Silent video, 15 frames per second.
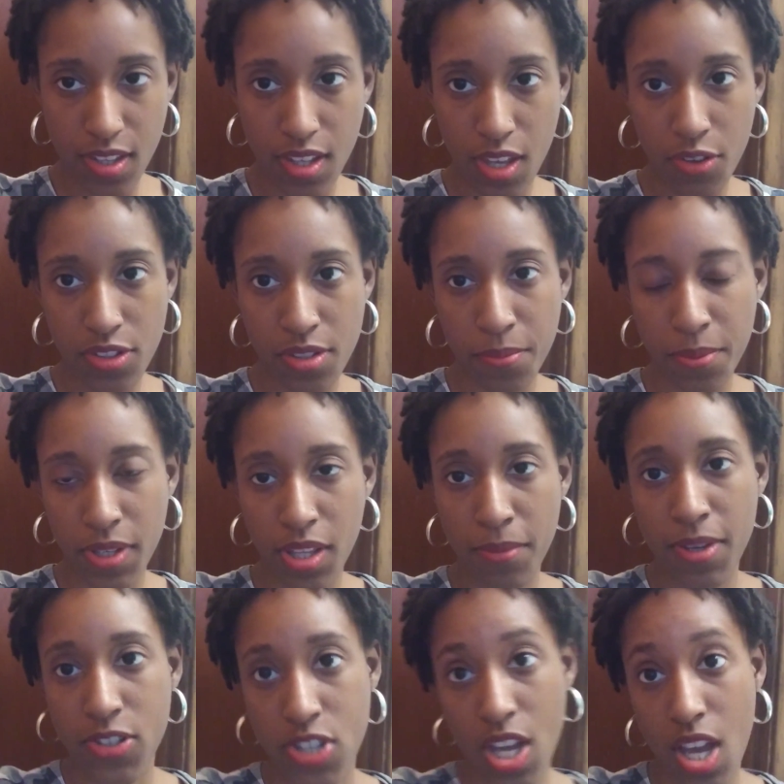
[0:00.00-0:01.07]
it was a pretty
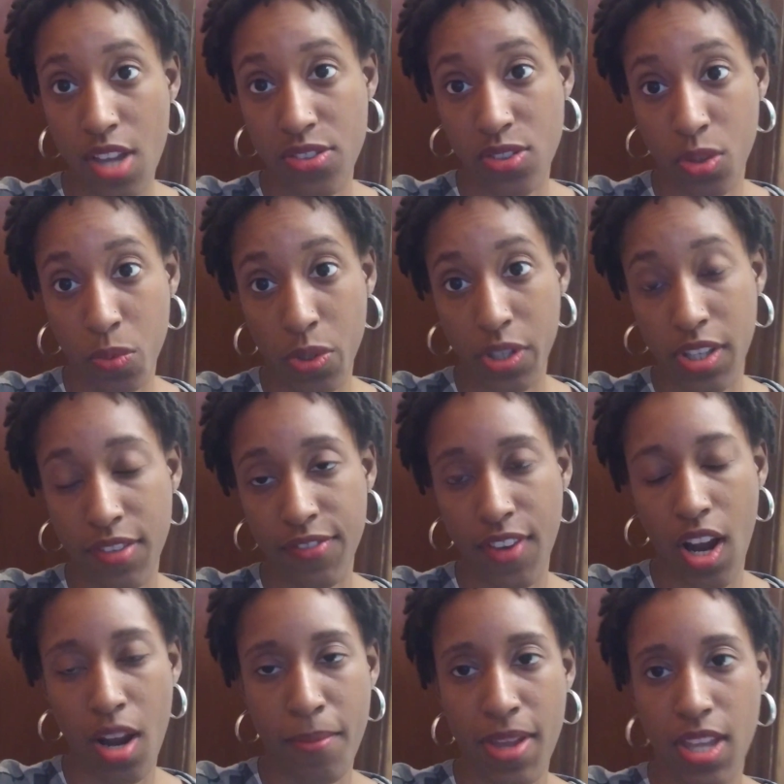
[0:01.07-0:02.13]
much a hostile work
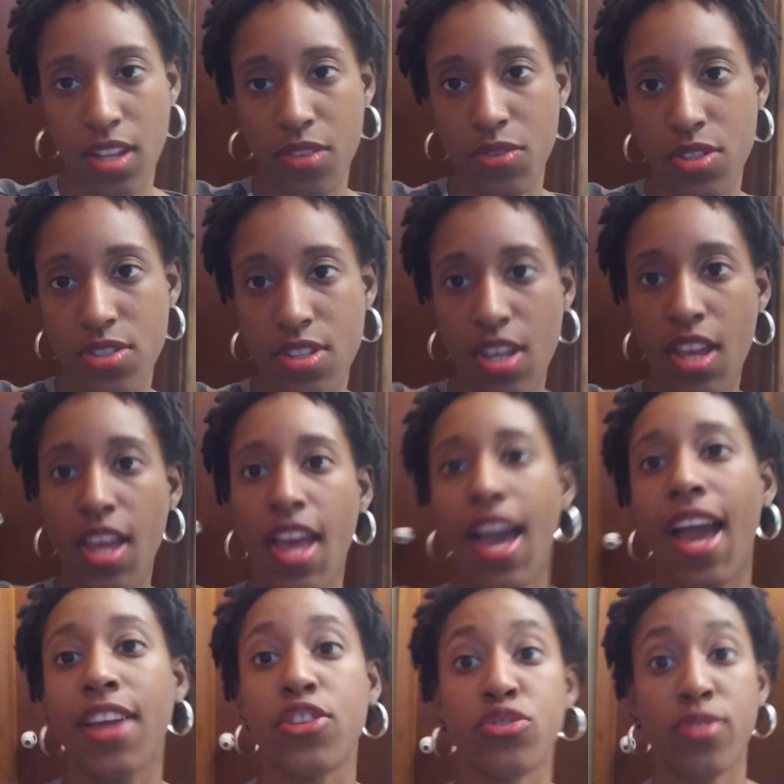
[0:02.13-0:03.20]
environment. It was,
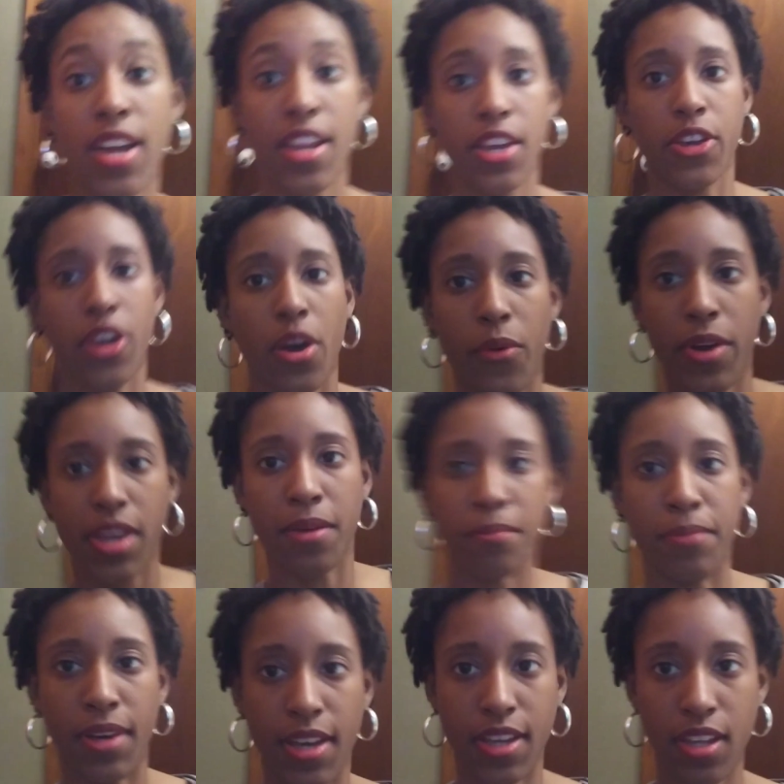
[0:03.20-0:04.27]
I dreaded going,
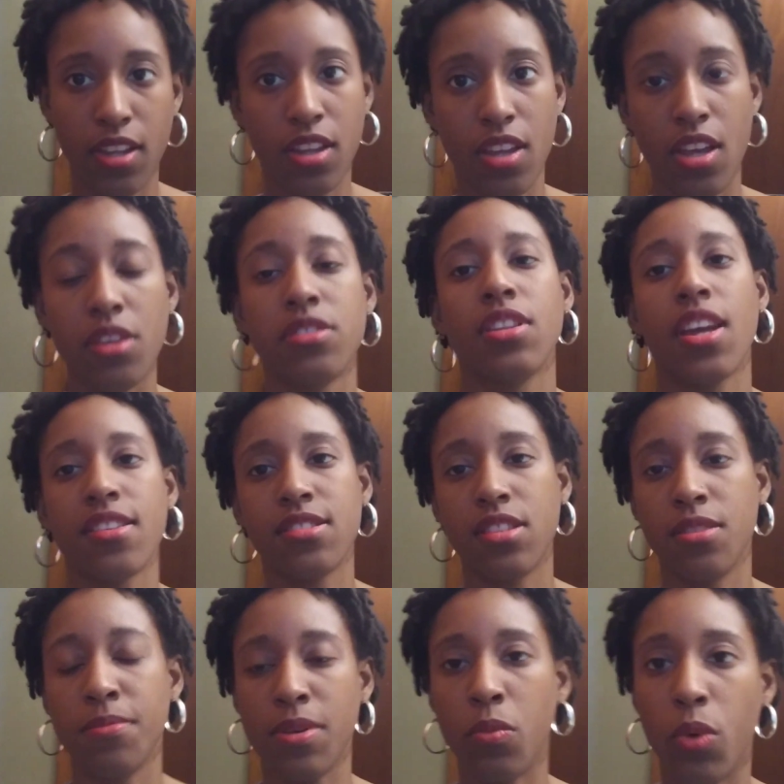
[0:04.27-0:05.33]
but it was nice
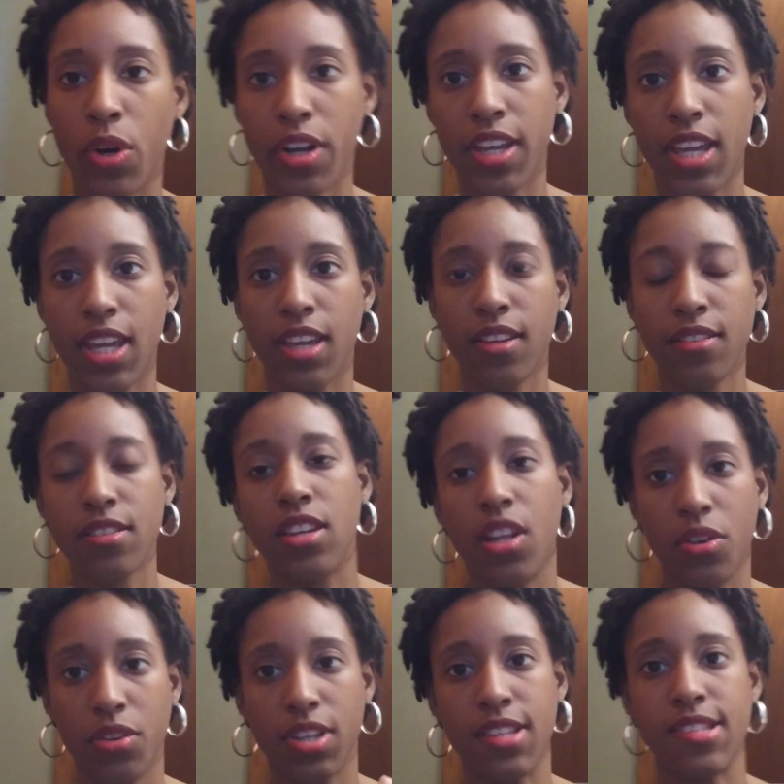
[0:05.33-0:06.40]
to be working, you
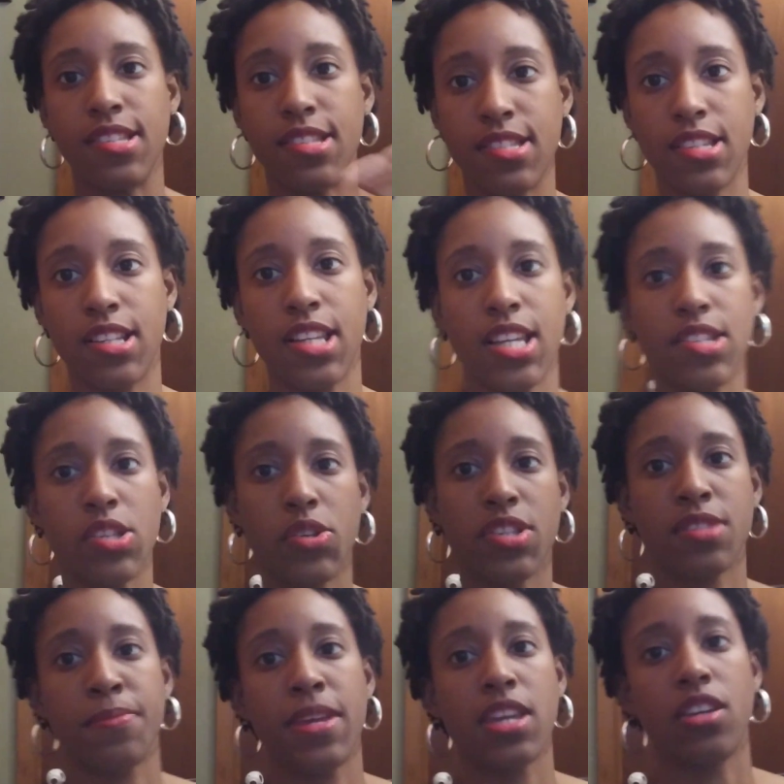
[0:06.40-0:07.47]
know, consistently, so to
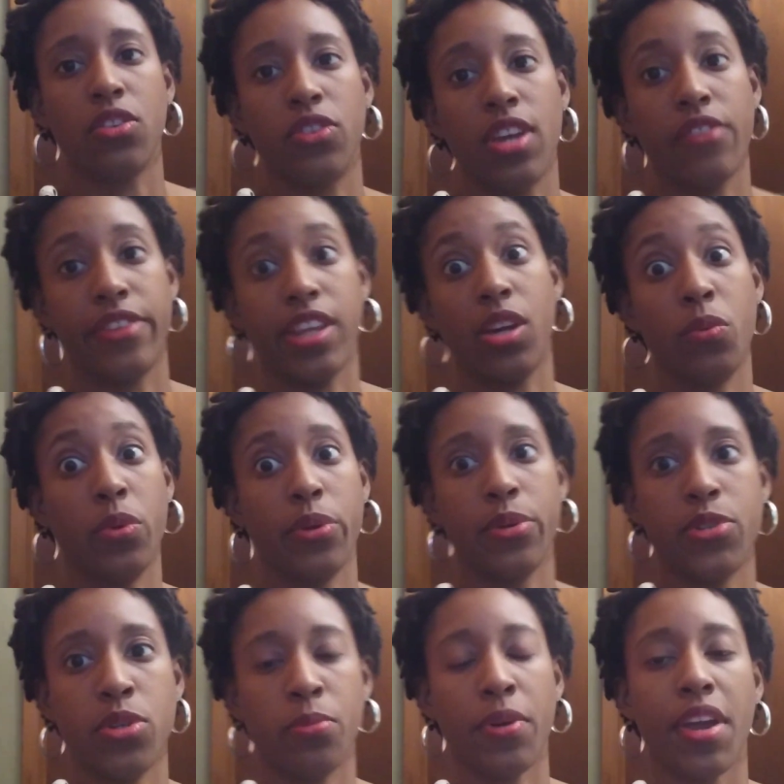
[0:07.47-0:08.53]
speak, and only having like a one or
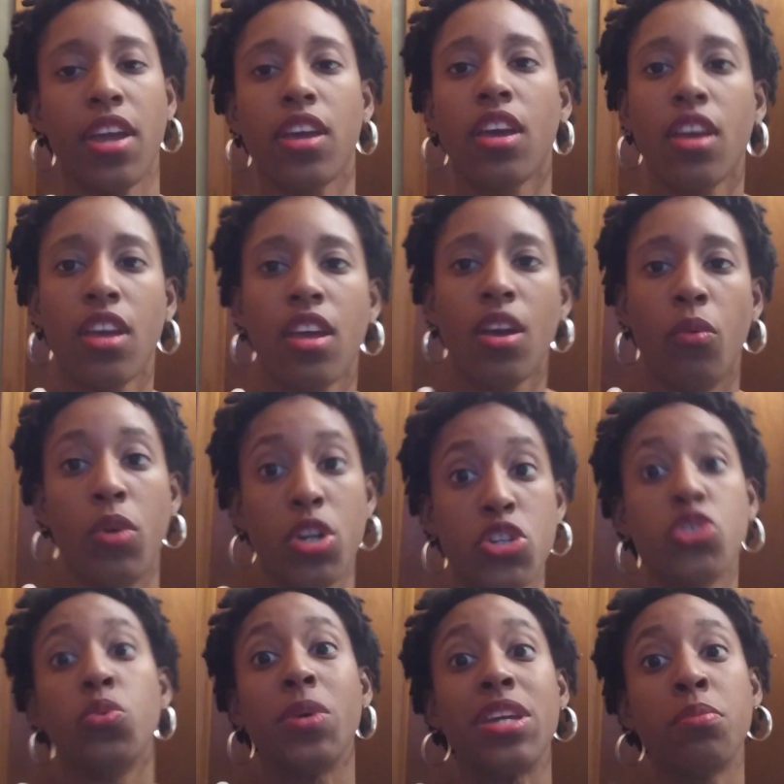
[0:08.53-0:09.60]
two break, one or
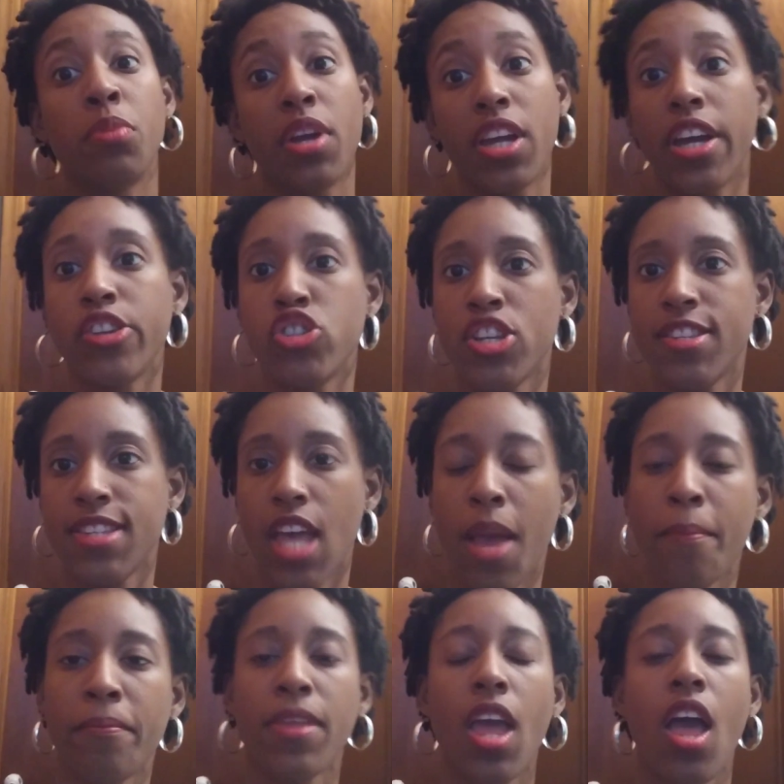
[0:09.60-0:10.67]
two week break, I should
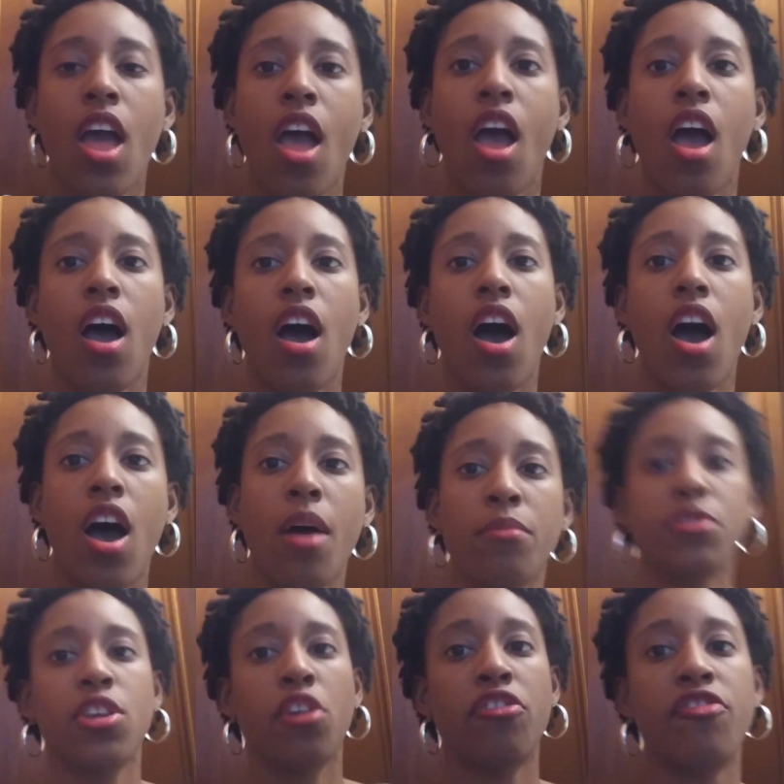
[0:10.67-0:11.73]
say. Um,
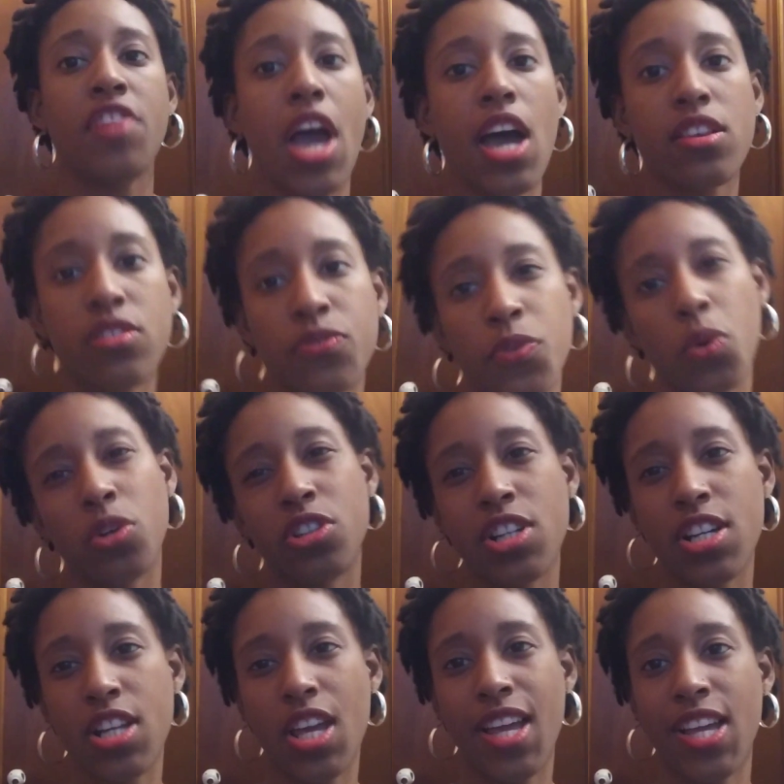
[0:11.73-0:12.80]
so fast
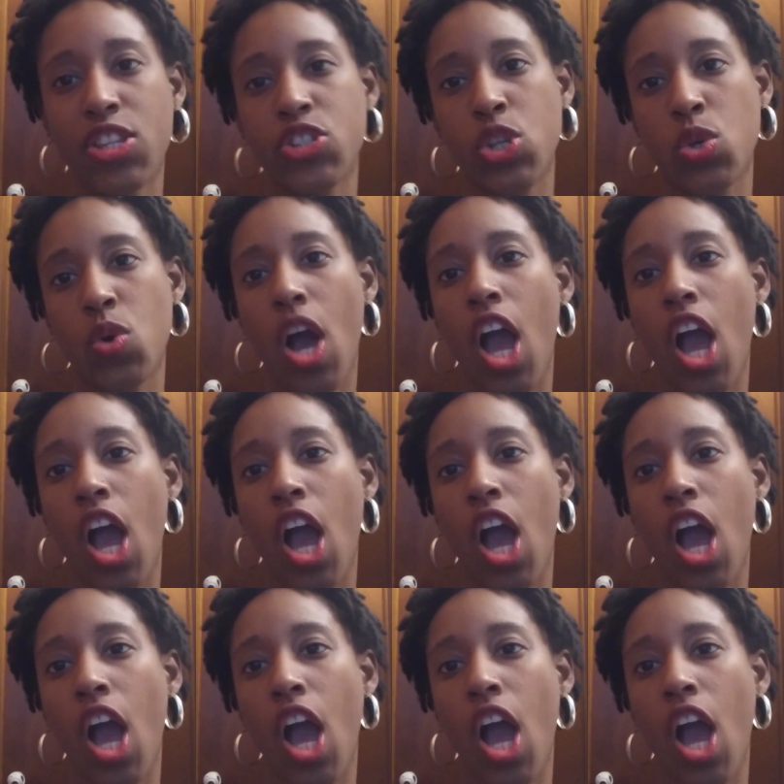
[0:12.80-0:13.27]
forward to